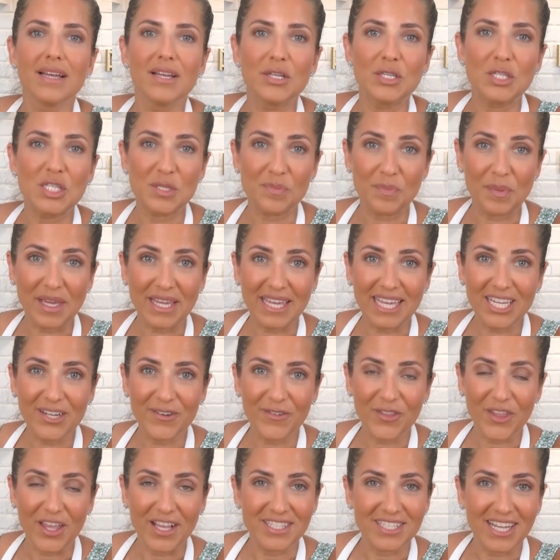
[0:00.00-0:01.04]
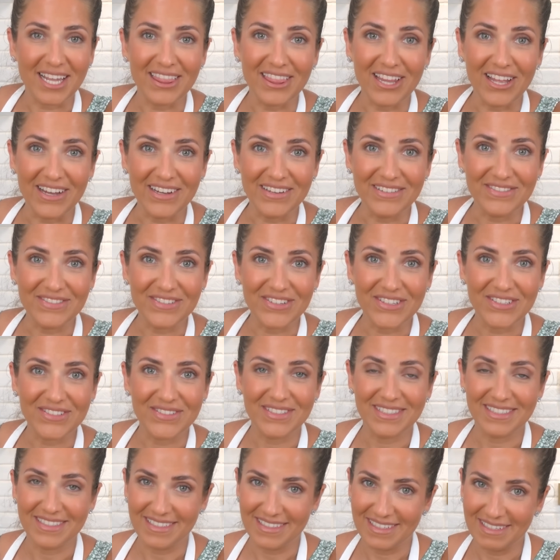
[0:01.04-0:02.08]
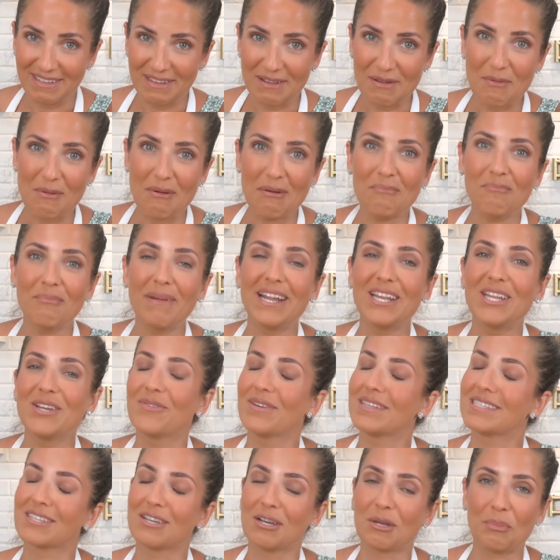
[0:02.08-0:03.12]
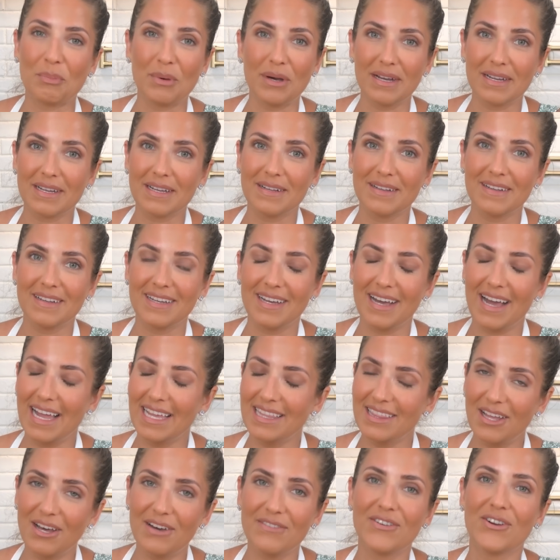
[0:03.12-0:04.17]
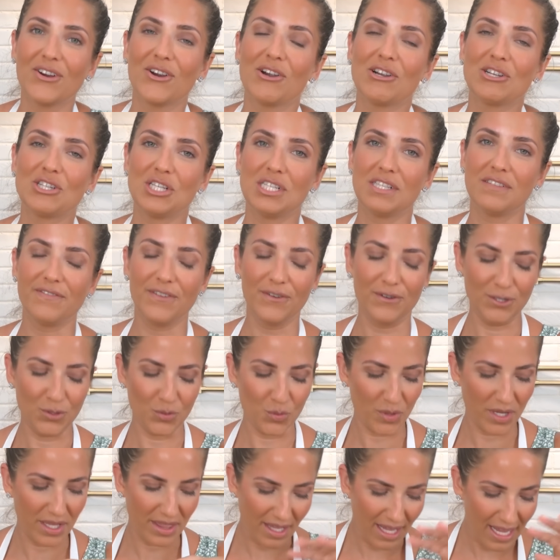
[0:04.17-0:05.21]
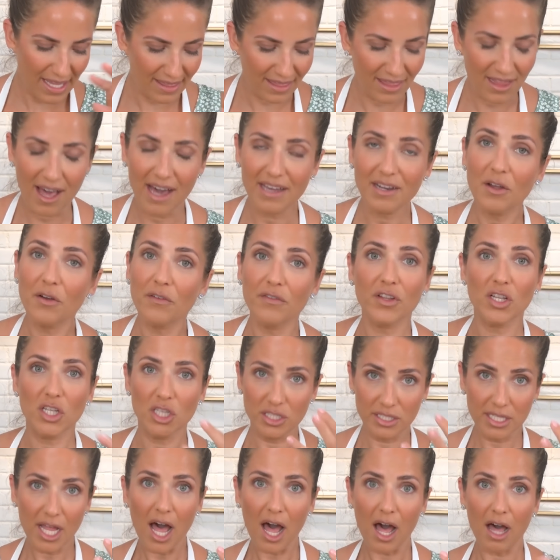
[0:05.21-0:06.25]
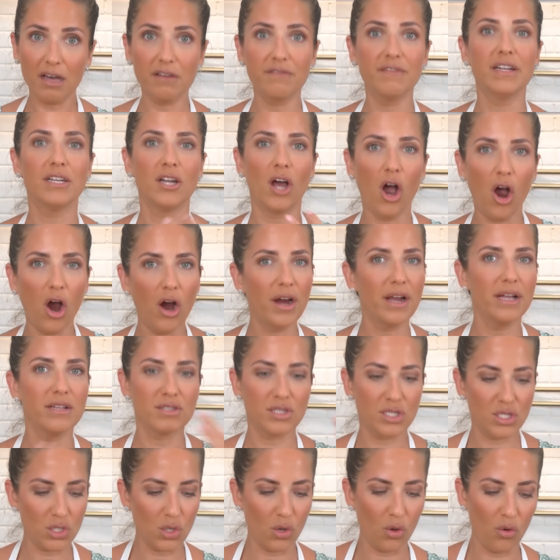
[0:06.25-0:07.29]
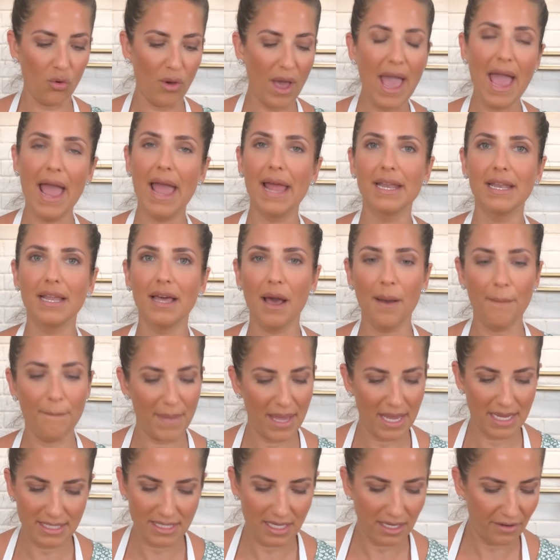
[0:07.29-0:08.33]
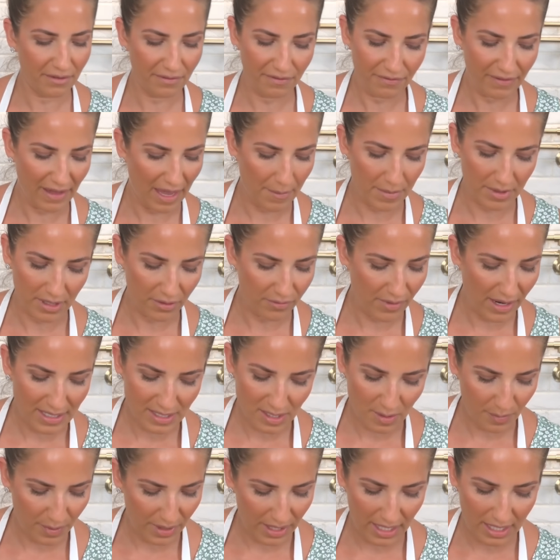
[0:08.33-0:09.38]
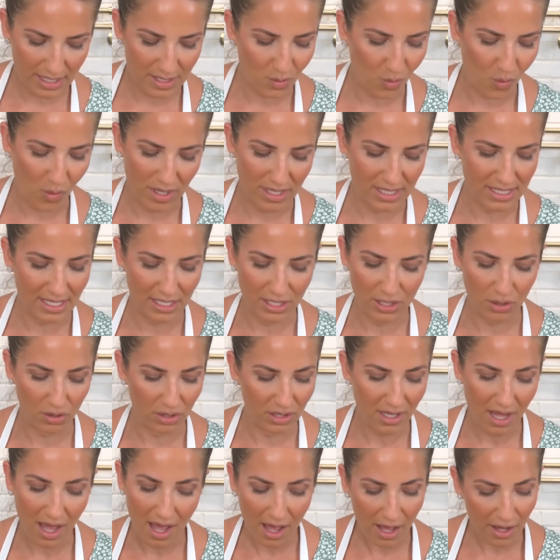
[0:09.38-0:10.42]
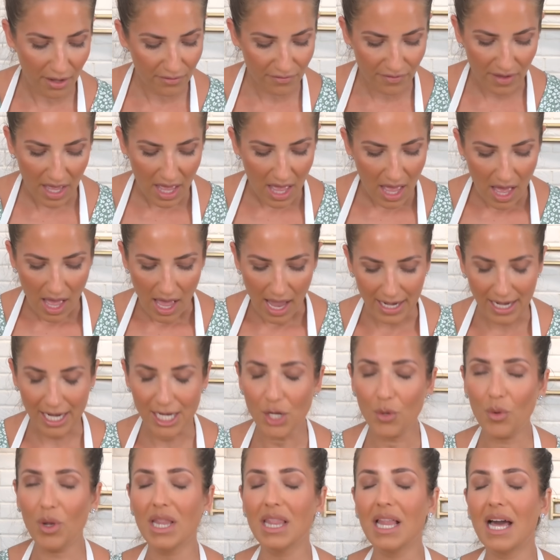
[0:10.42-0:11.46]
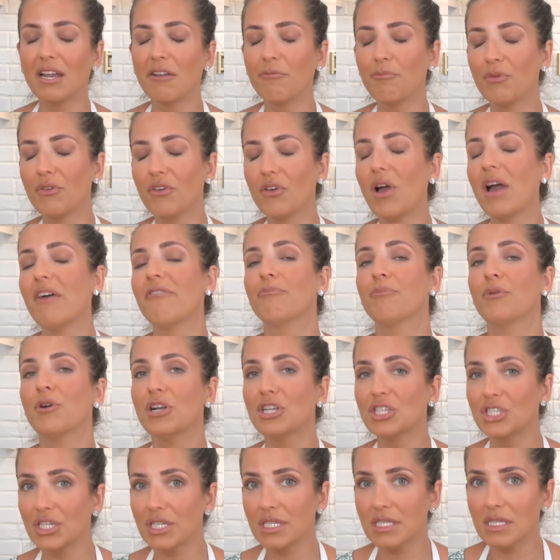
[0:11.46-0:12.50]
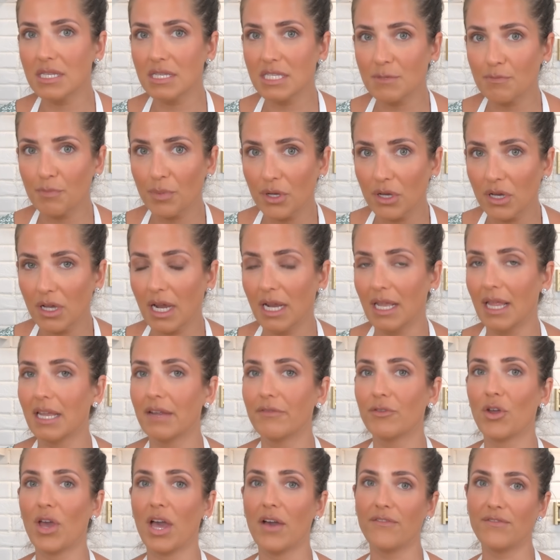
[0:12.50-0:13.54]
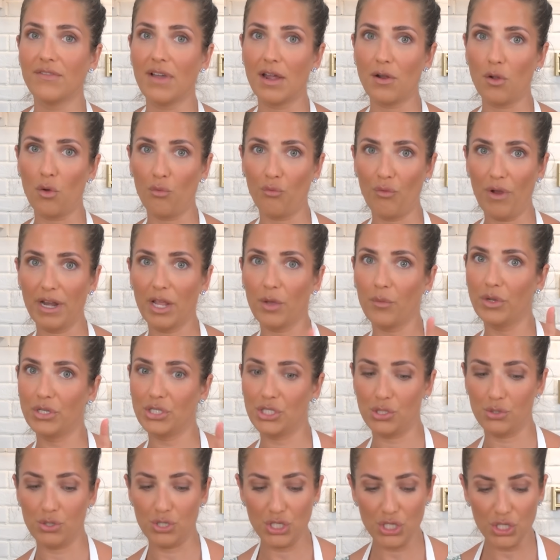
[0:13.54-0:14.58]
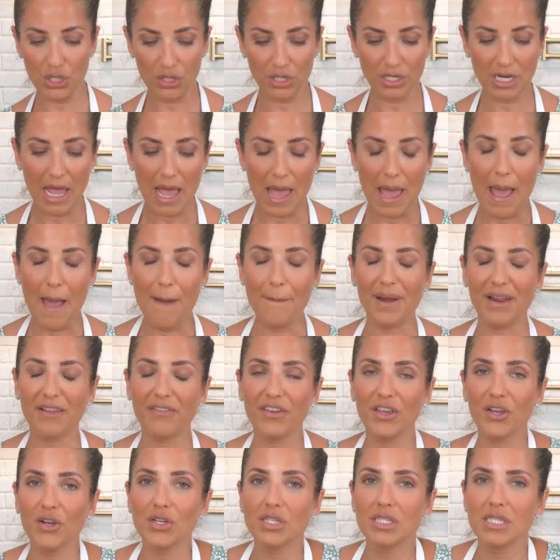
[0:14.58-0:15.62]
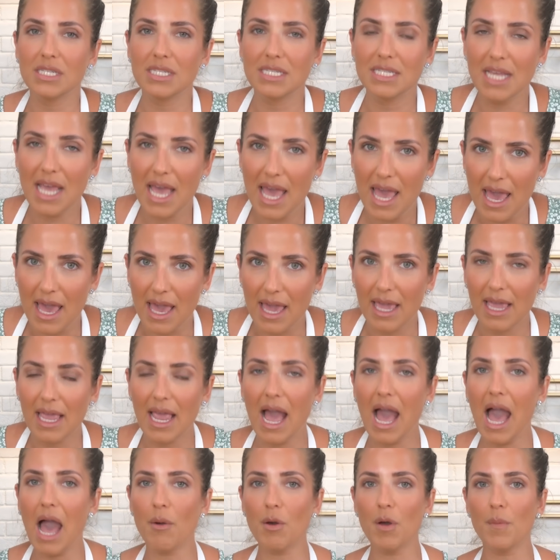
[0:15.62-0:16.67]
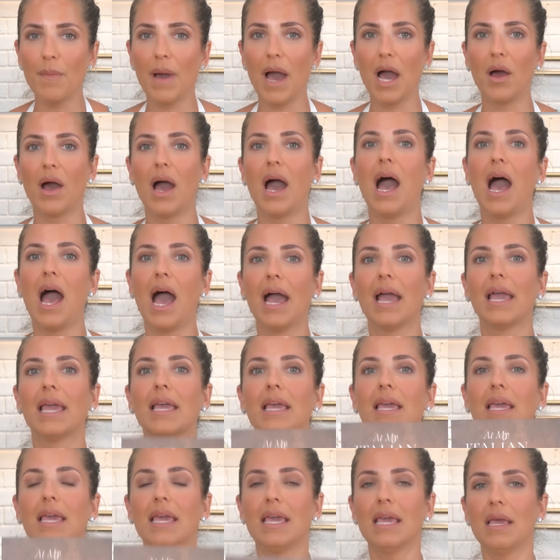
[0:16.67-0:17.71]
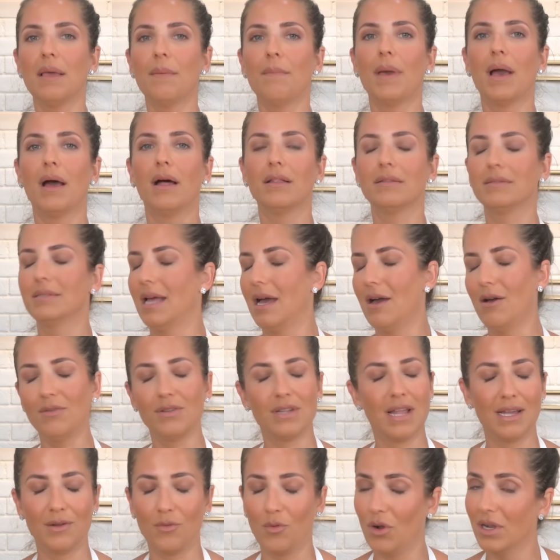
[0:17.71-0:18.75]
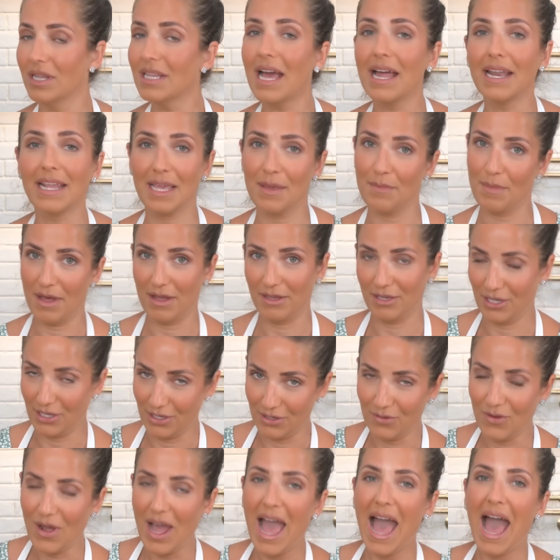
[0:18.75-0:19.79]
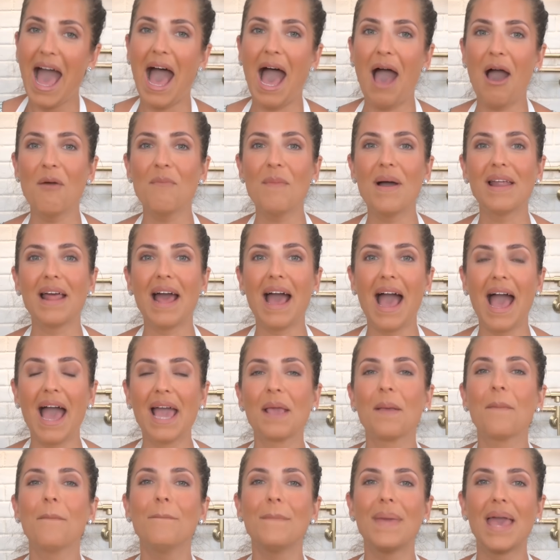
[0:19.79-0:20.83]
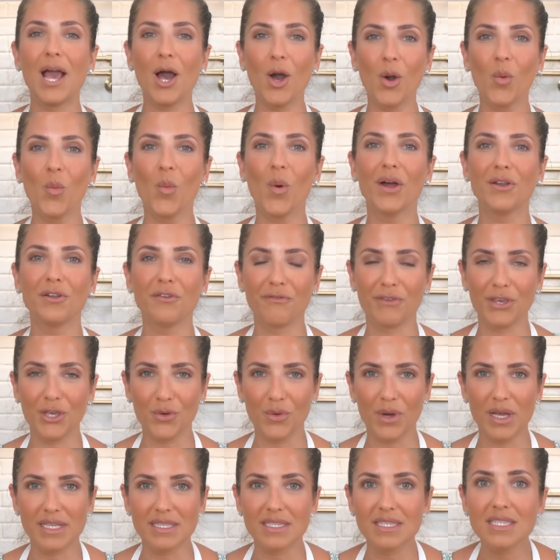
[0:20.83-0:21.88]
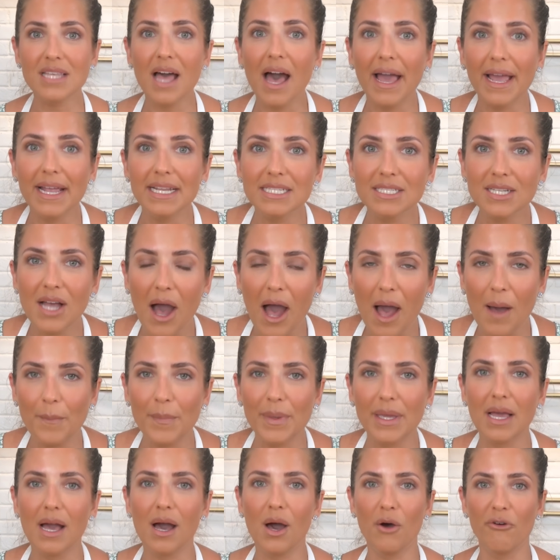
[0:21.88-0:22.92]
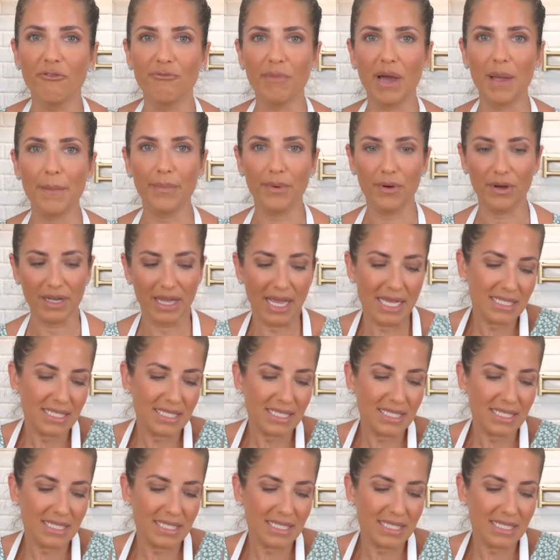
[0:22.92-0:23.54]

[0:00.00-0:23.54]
Speaking of things I love, my newest cookbook. I love her. She's filled with a lot of love and heart and soul and amazing family recipes, ones that you'll love. And I know a lot of you have purchased this book. A lot of you have not already, which you should. But I figure today, how about I email, no, I will not email you. How about I mail one of you a signed copy of my book?